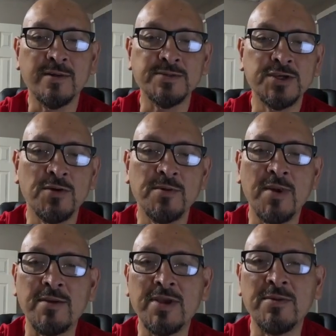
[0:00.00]
so we
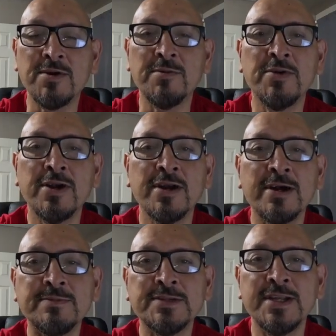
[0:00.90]
might be able to put it
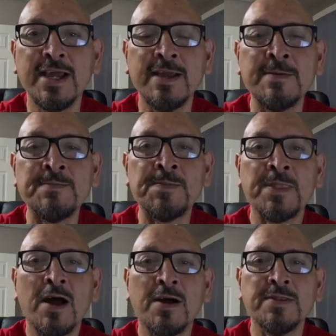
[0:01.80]
up today
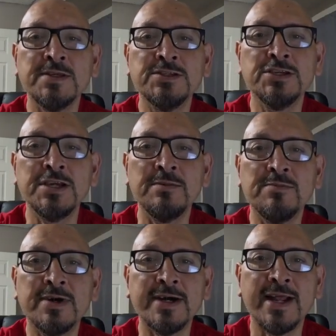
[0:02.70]
on the Jeep,
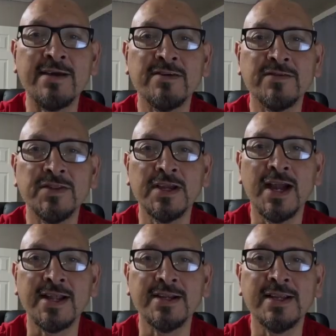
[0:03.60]
but I have everything
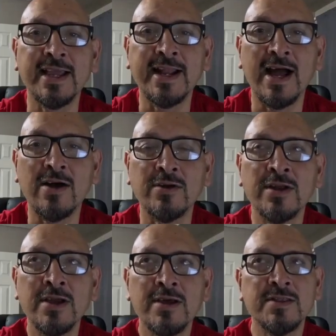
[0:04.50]
kind of laid out.
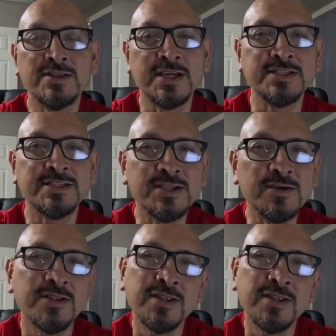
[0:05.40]
Tent's still in the